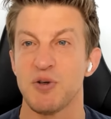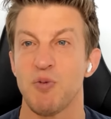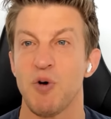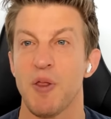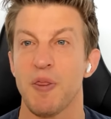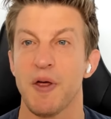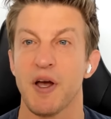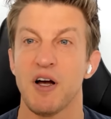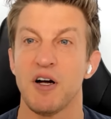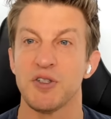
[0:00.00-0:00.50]
And
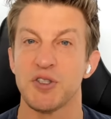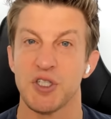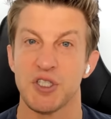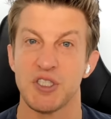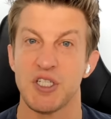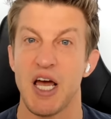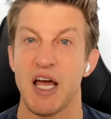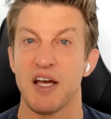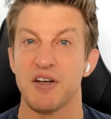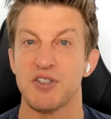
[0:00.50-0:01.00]
one thing I'll
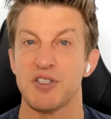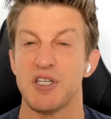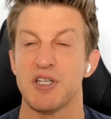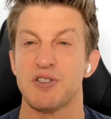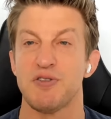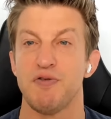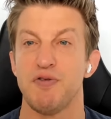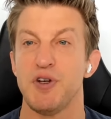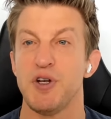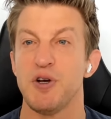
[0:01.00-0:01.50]
just say is
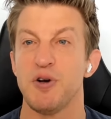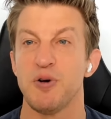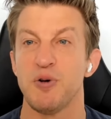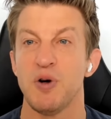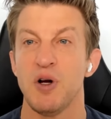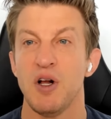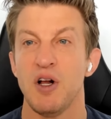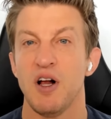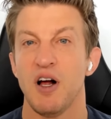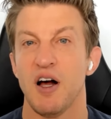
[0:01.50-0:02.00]
this
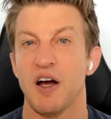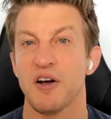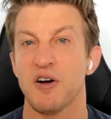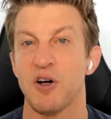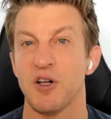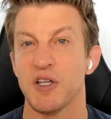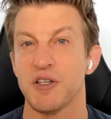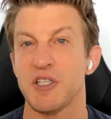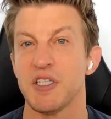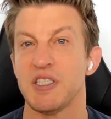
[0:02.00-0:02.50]
view, I
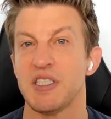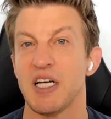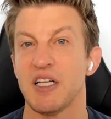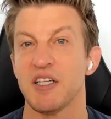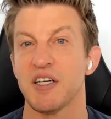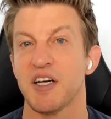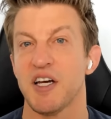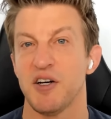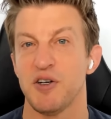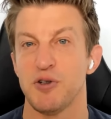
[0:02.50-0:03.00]
call it the
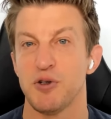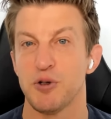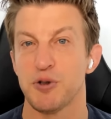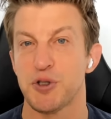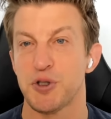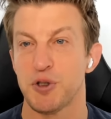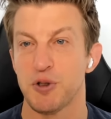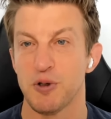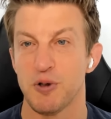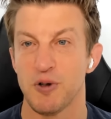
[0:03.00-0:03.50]
delicate
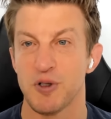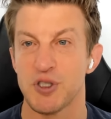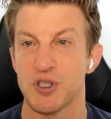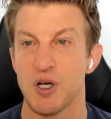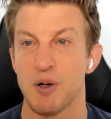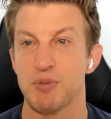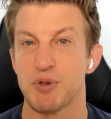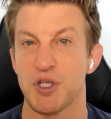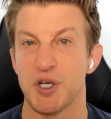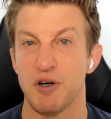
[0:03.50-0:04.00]
nurturer
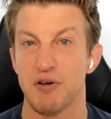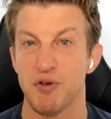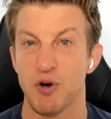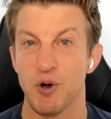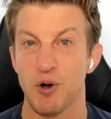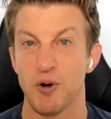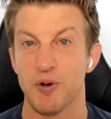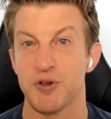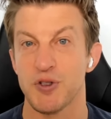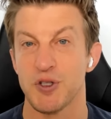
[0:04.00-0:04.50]
assumption of
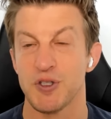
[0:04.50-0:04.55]
Earth.